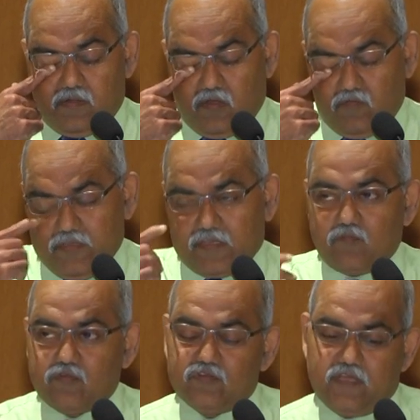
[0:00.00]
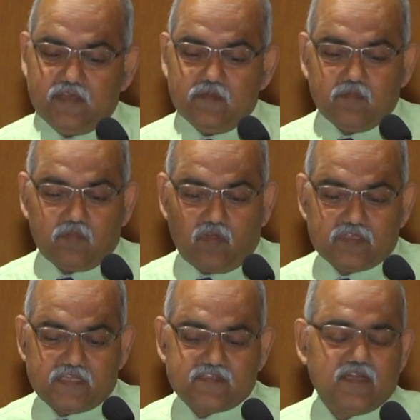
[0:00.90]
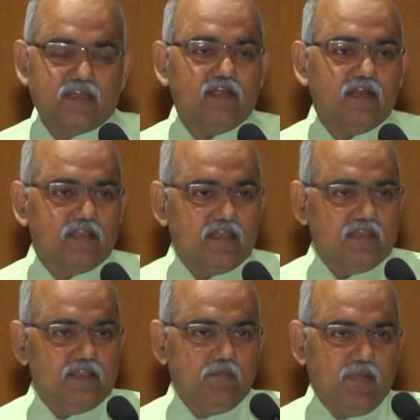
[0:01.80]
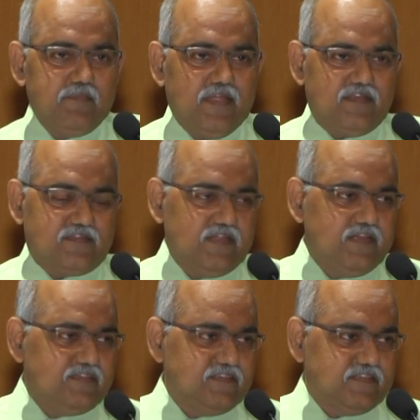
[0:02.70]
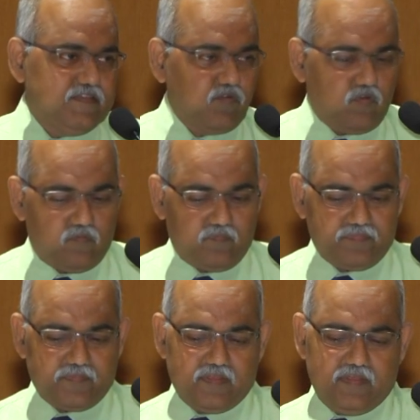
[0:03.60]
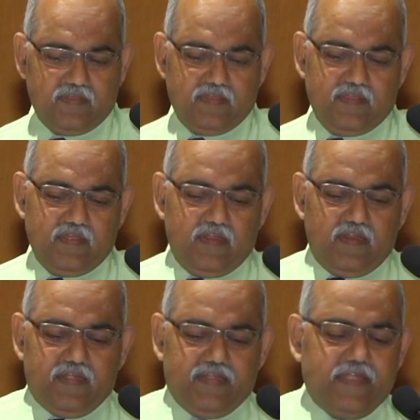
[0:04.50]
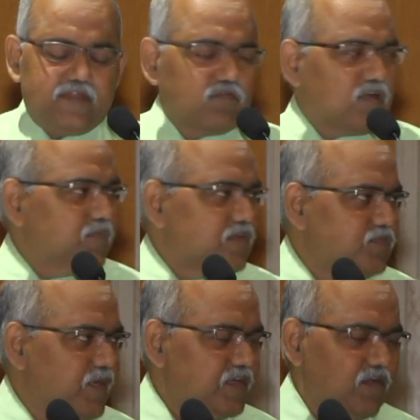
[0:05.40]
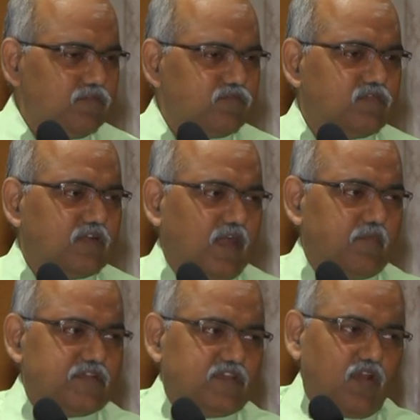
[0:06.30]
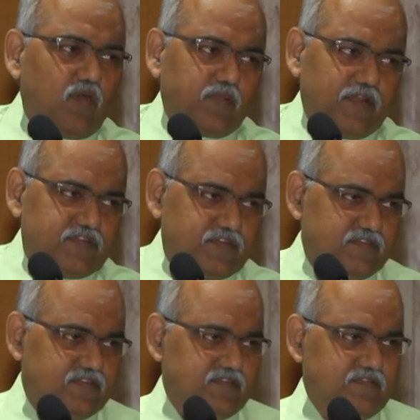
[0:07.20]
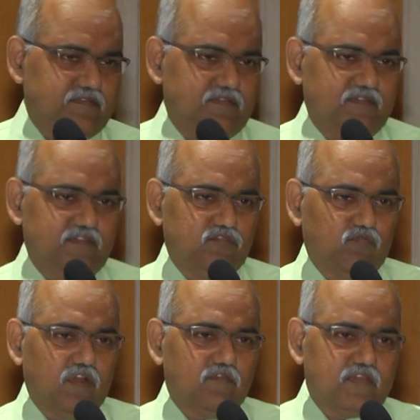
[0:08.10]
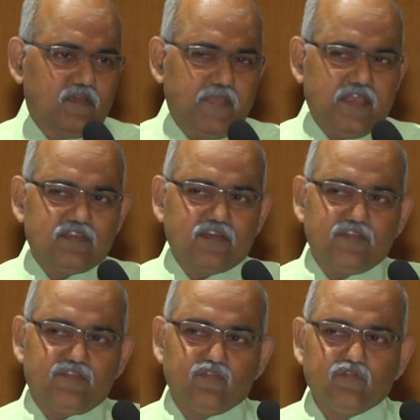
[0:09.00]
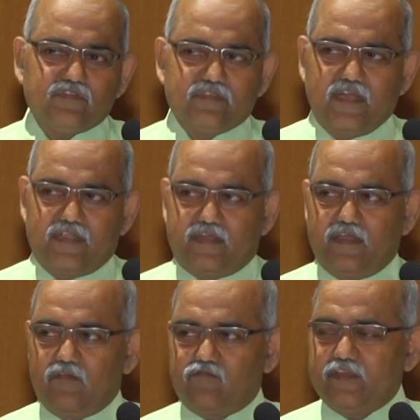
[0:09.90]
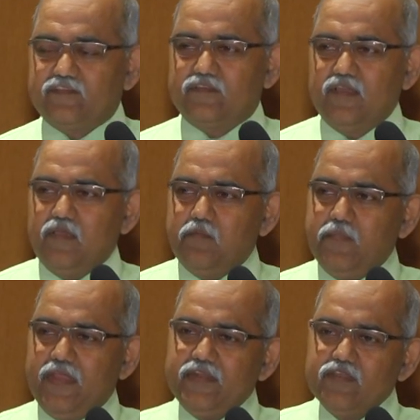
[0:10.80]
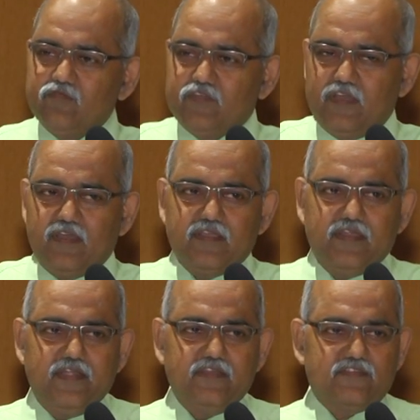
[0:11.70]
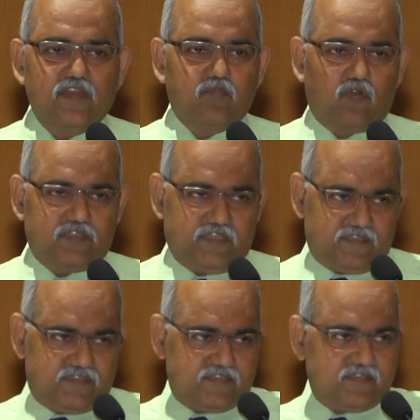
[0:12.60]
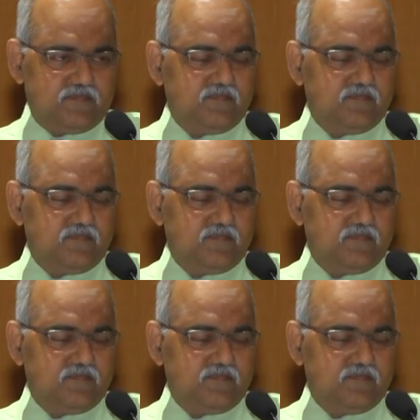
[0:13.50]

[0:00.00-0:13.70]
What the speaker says: Now we come to the projects under implementation, DCCO. Date of commencement of commercial operations. is one of the major issues that affects many of the industrial projects,